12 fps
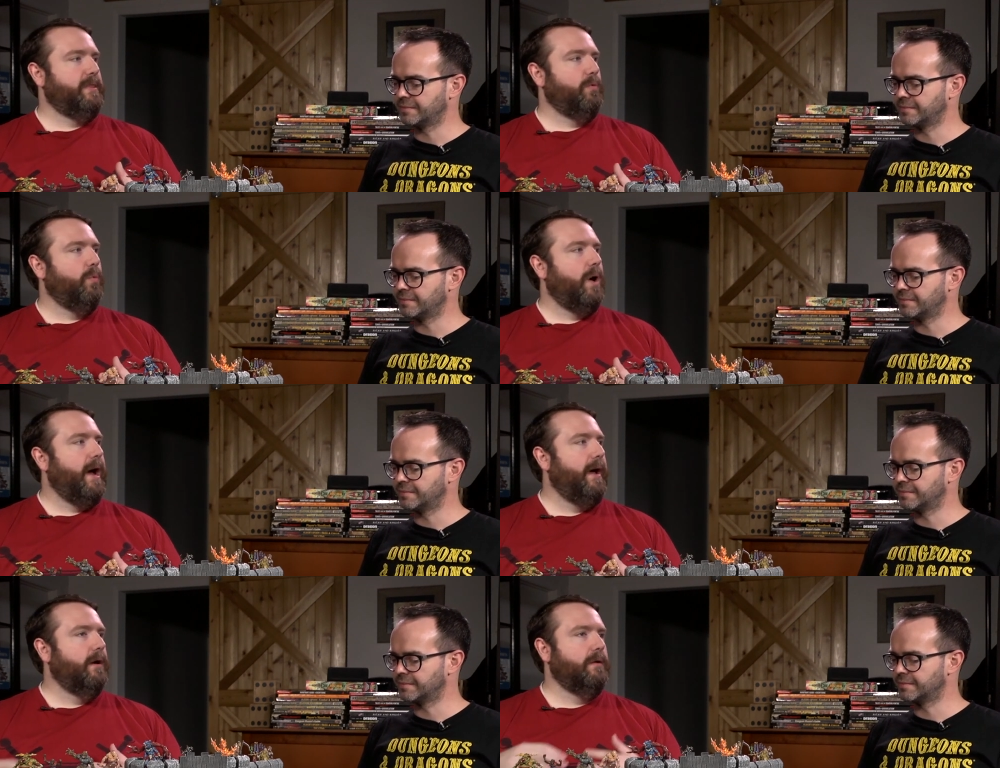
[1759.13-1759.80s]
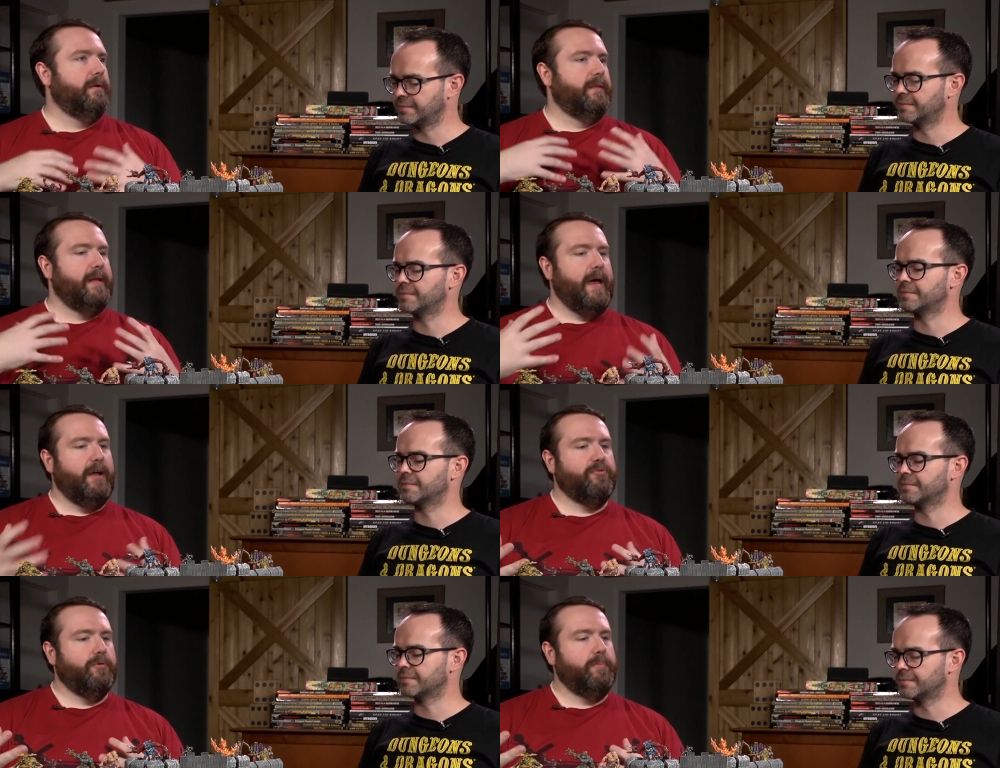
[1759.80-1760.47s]
Speaker 1: in the wild and the
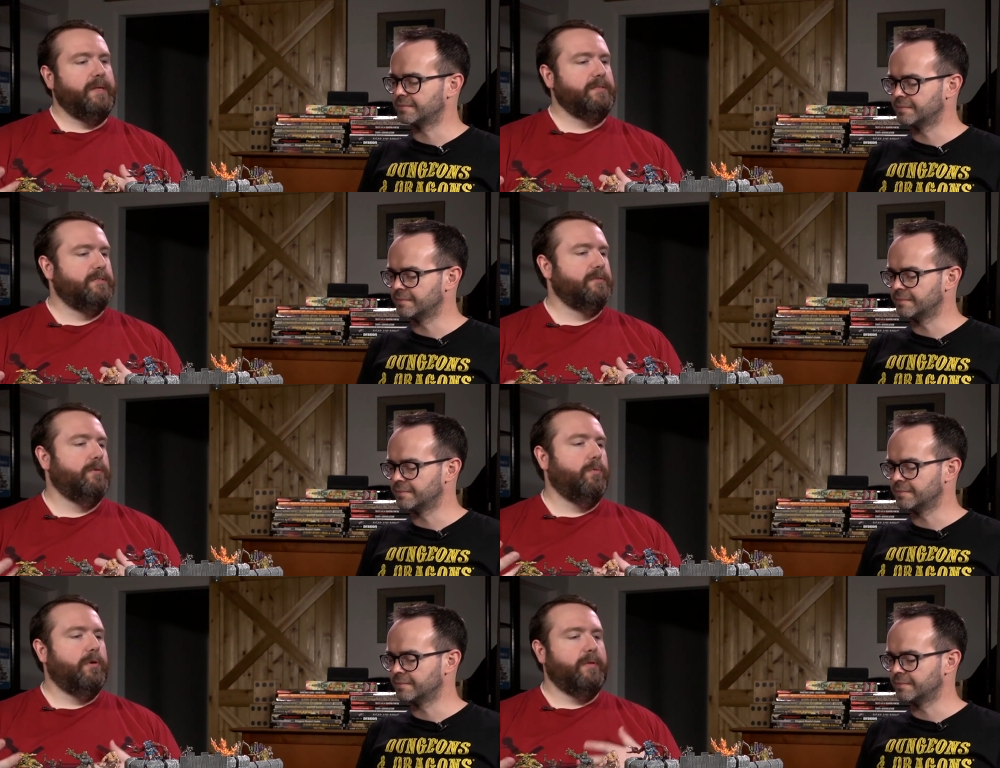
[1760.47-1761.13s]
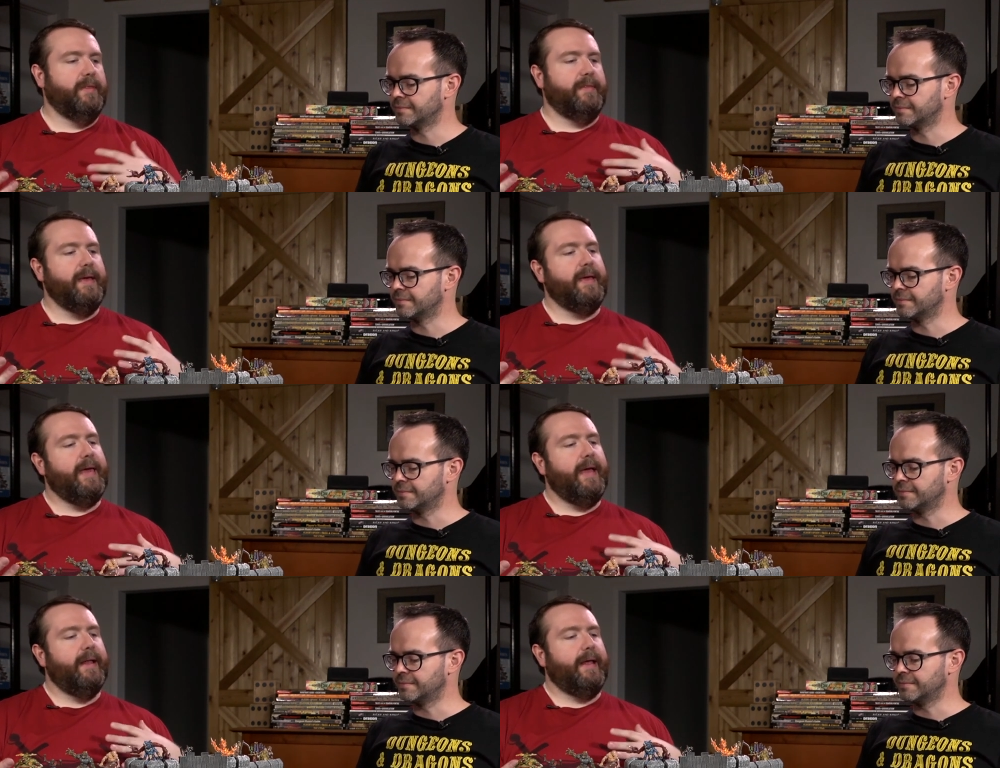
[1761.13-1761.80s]
natural places of the world that they
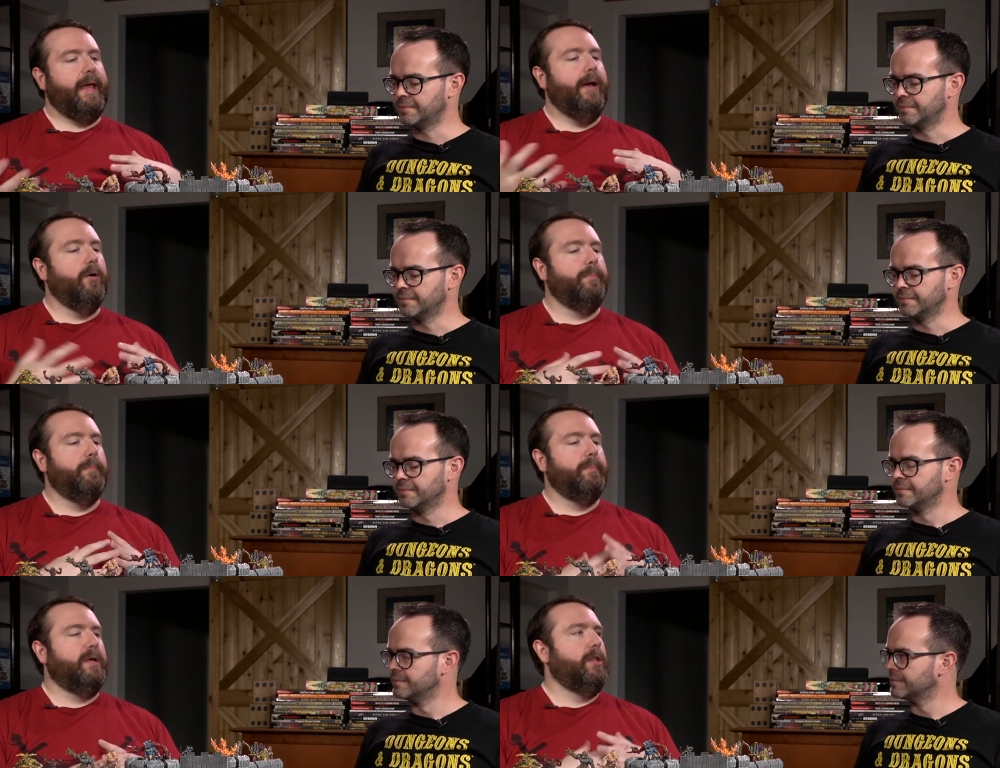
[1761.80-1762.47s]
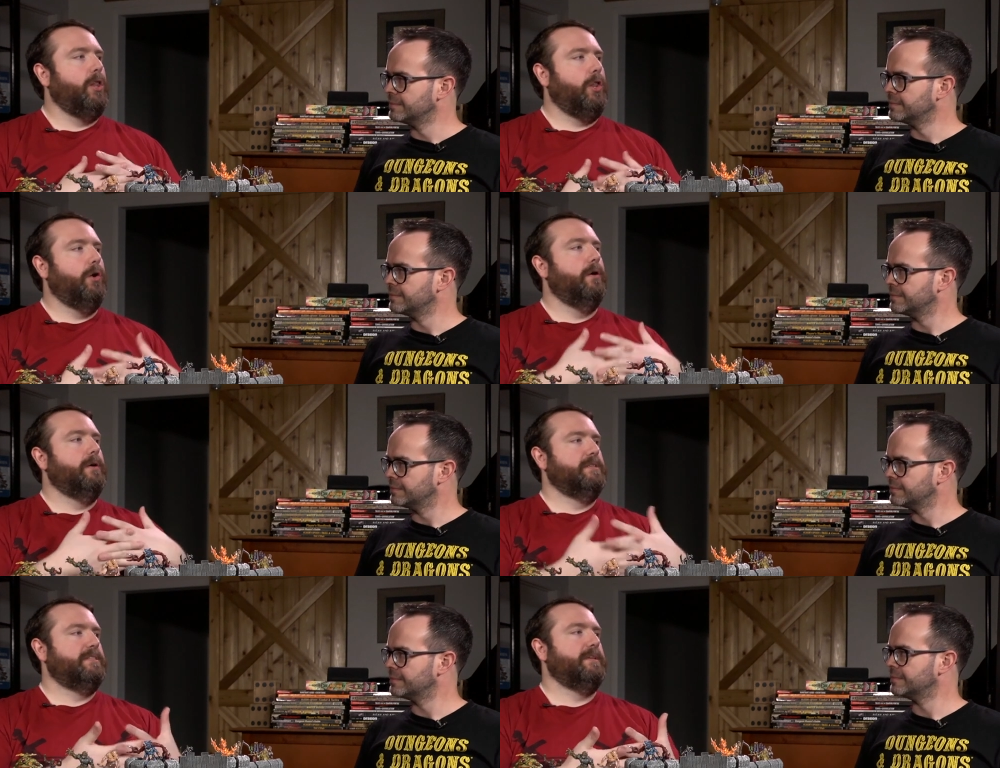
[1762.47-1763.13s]
can't help but
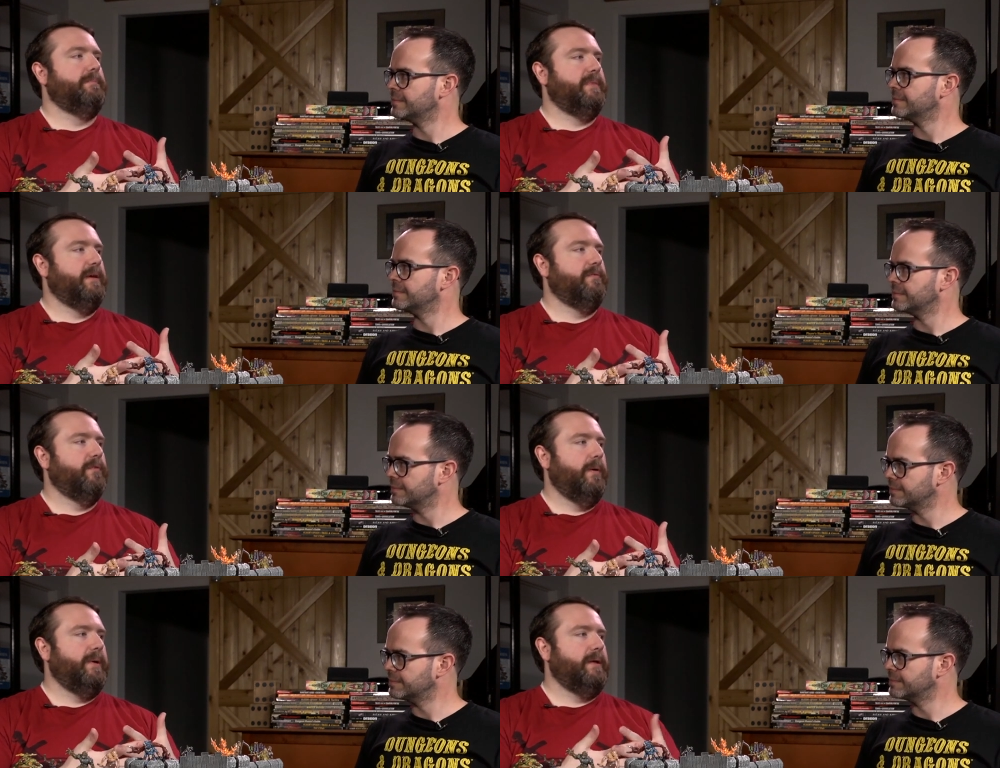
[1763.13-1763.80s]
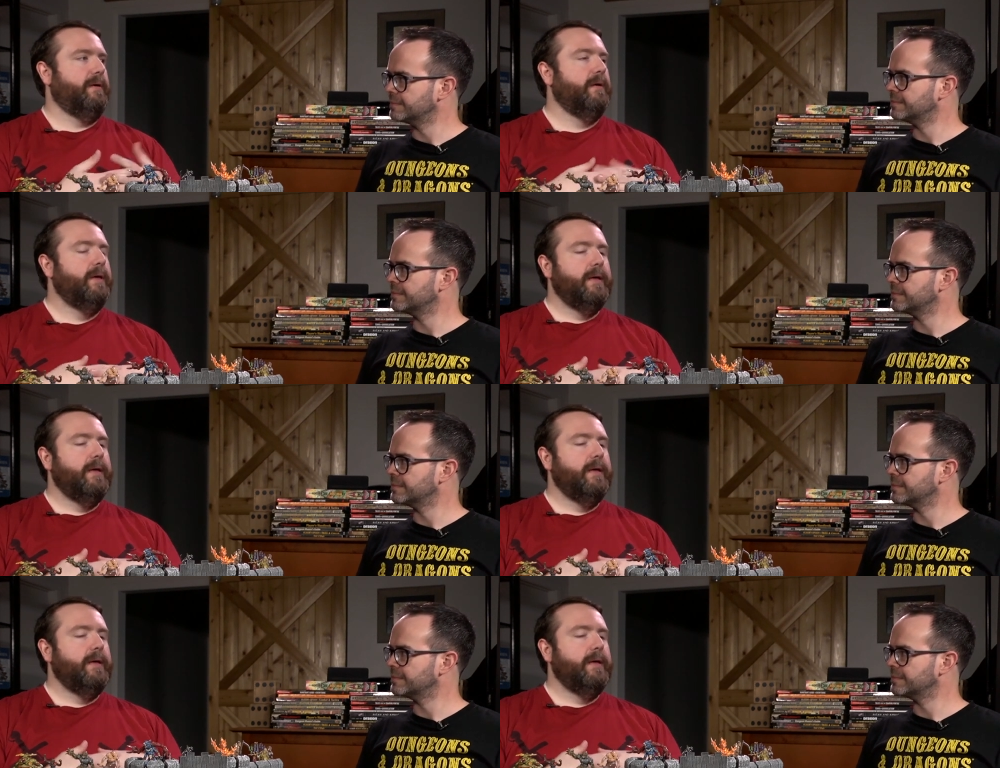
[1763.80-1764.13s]
learn something from it